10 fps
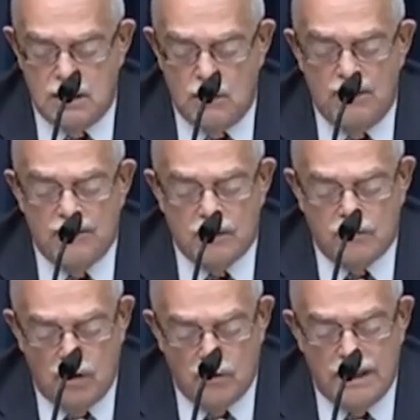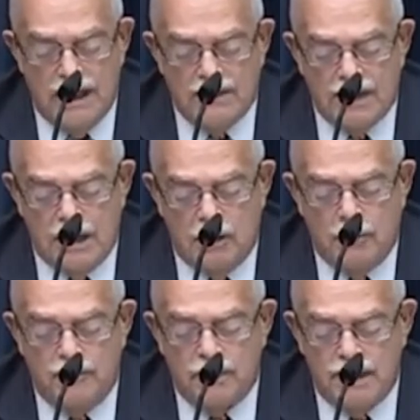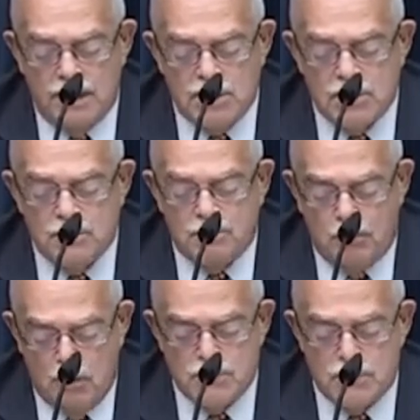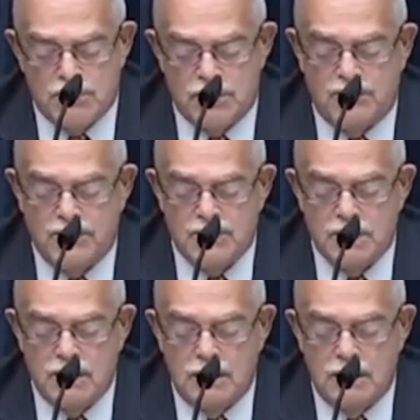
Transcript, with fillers: We have a crony at the helm of our nation's postal service,